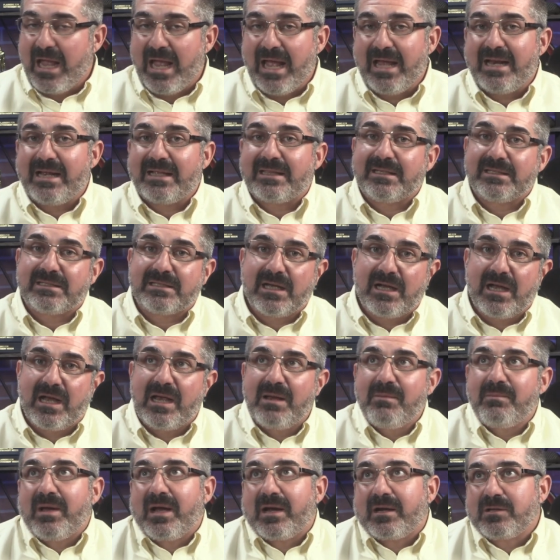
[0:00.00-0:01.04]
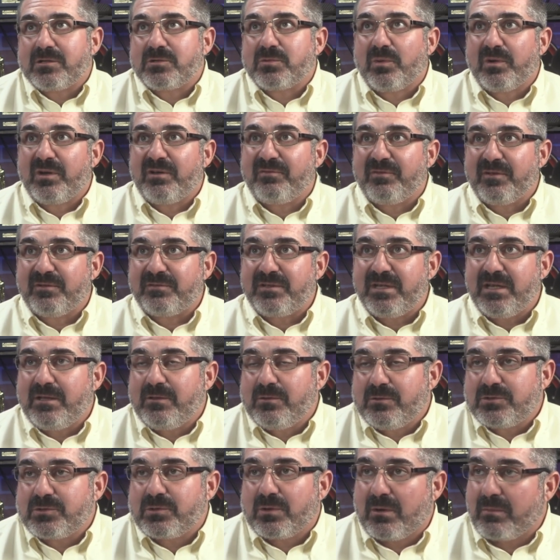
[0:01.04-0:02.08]
And at the time, back in 2015,
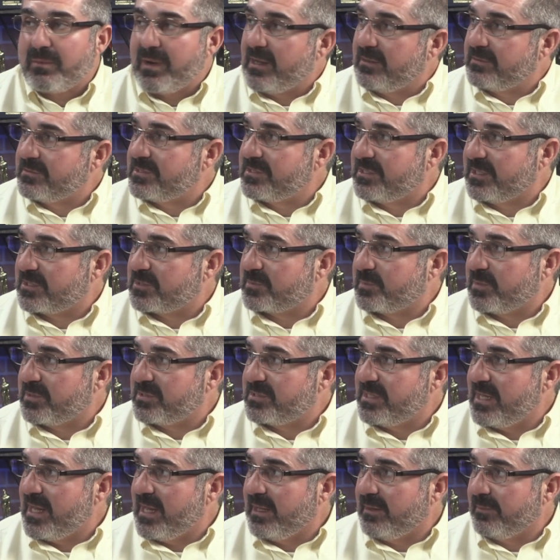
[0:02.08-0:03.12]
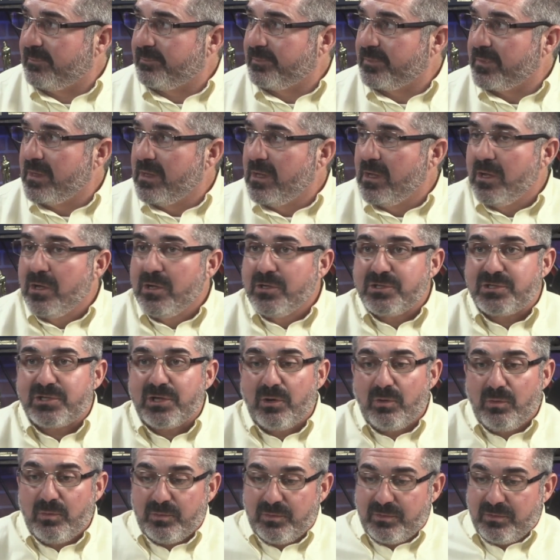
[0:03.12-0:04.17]
those are around 6%.
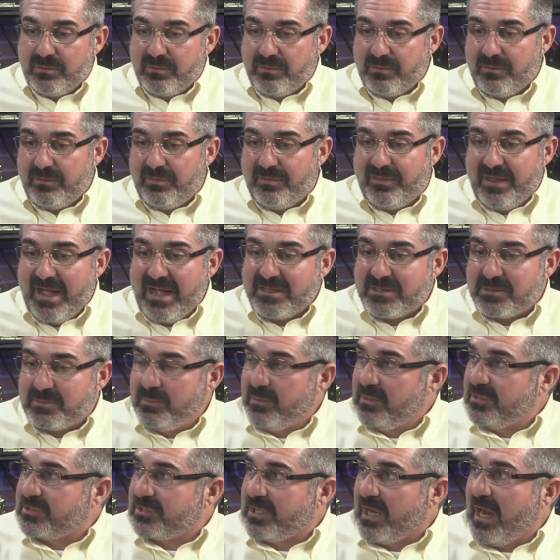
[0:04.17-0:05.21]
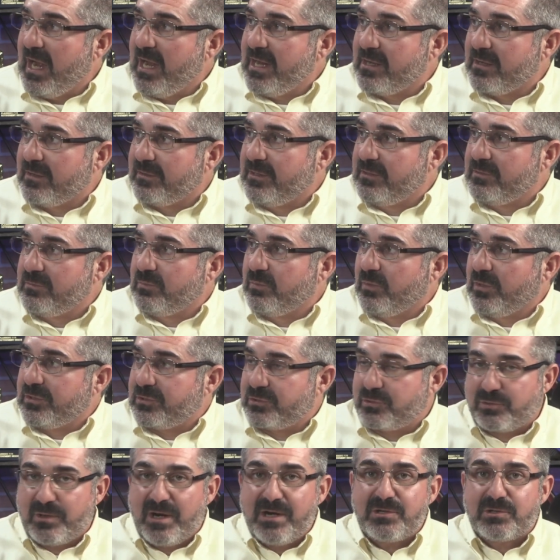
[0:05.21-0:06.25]
So that's much higher than
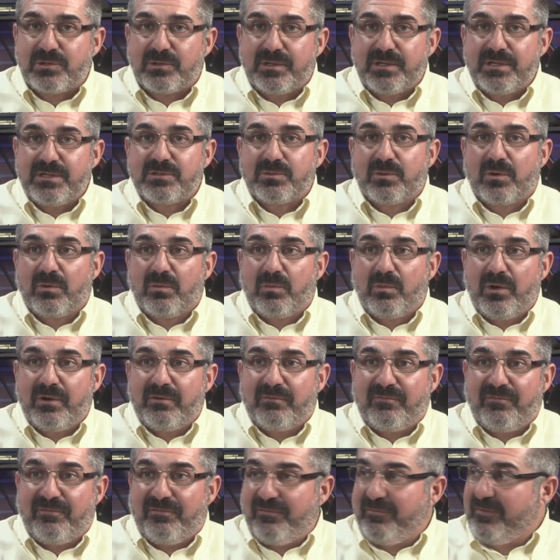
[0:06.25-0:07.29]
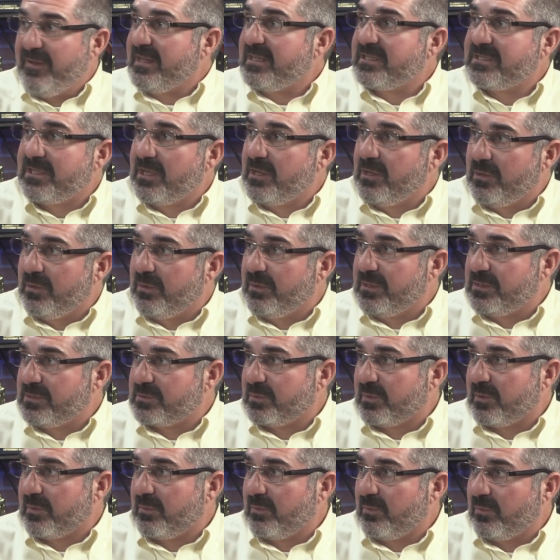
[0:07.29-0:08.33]
what treasuries or what fixed
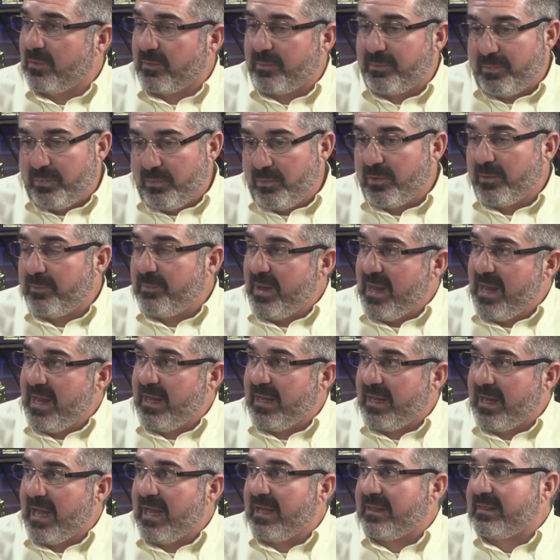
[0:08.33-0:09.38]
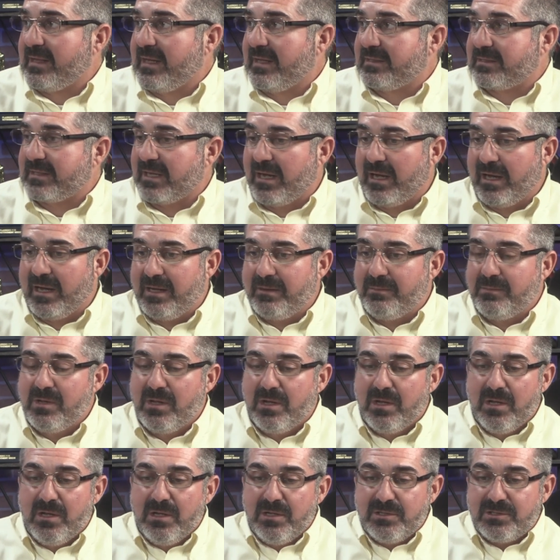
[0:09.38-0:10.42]
annuities were paying at that time.
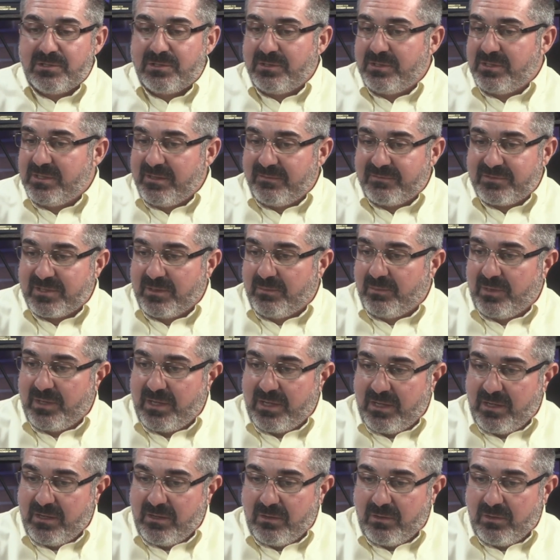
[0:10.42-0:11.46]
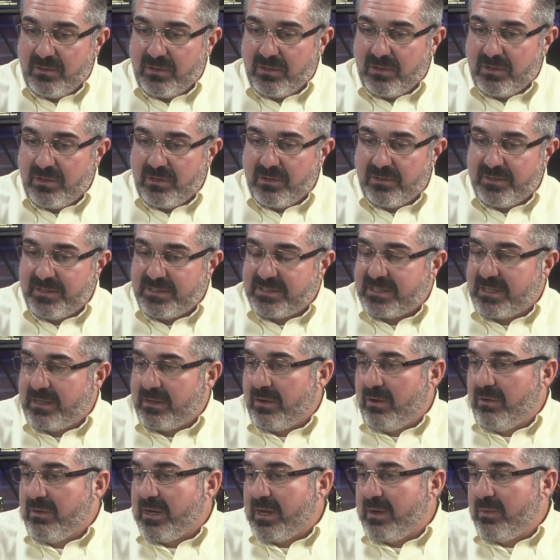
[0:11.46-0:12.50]
So you have somebody, they say,
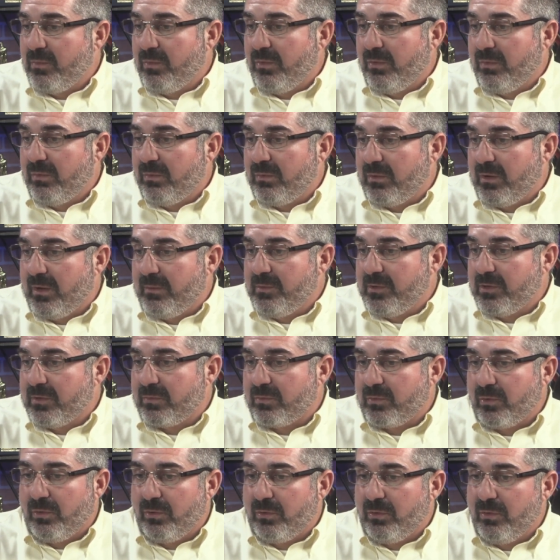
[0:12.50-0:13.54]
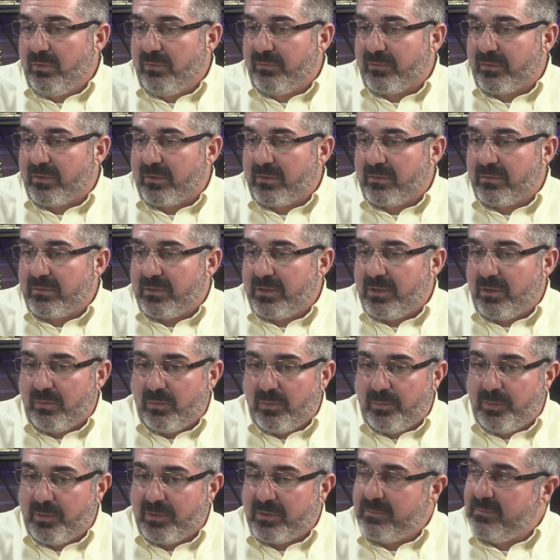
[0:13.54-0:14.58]
okay, well, I'm going to roll over,
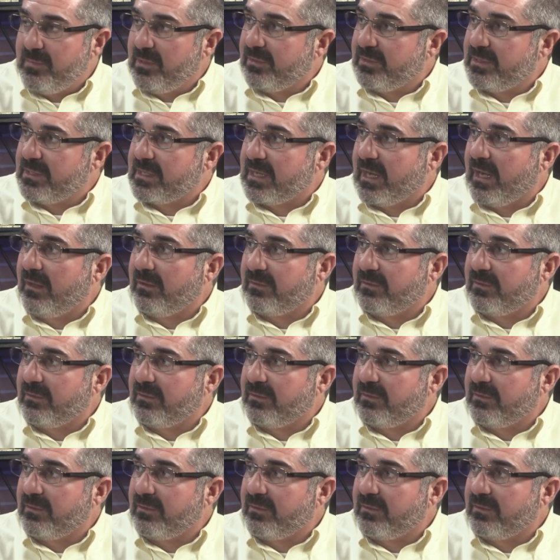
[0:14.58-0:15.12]
we'll put $1 million